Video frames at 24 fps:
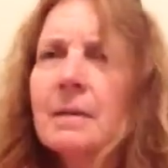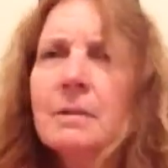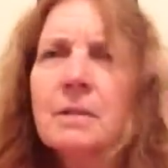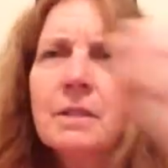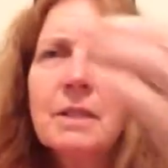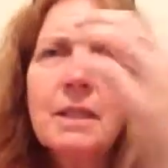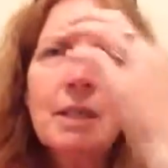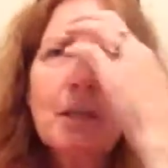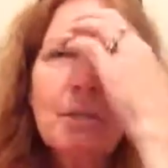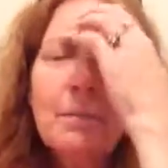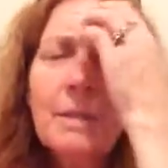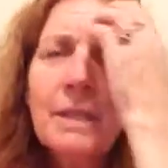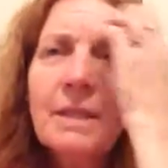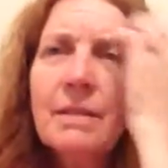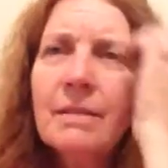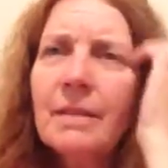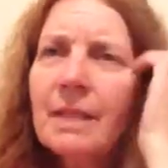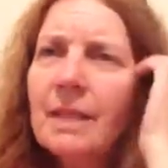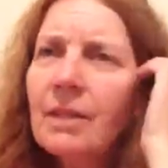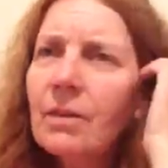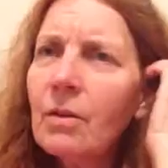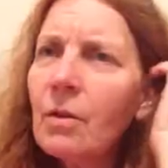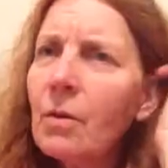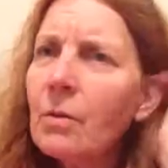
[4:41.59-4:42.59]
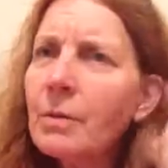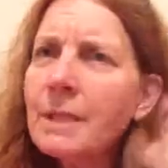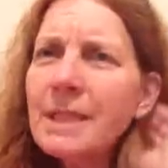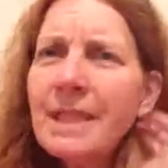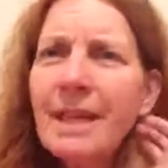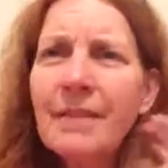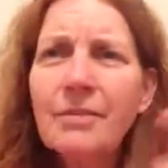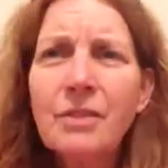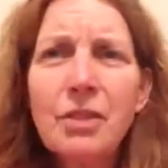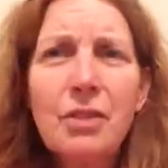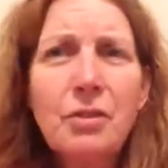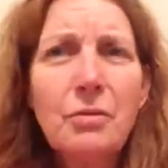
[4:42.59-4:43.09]
It's going to be the thing you'll always
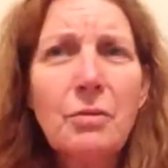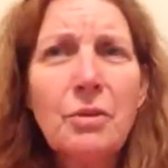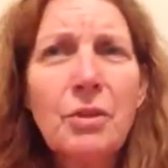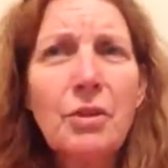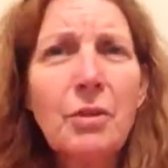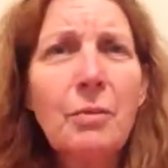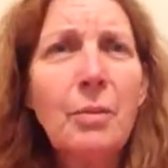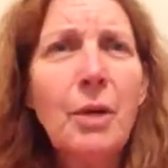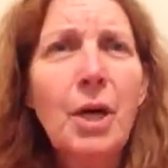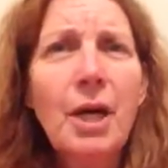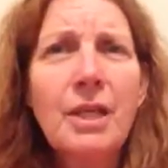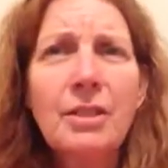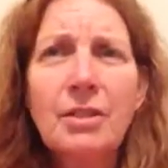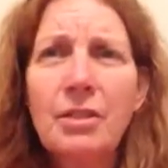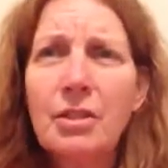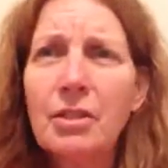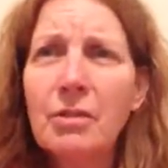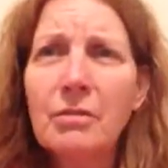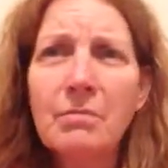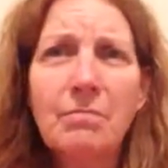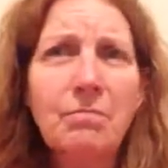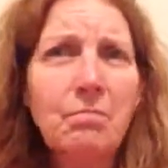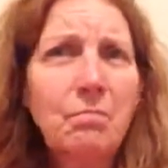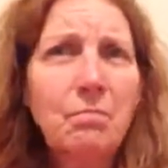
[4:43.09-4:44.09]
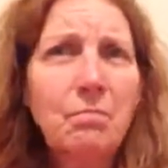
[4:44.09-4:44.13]
have to do with your boss too.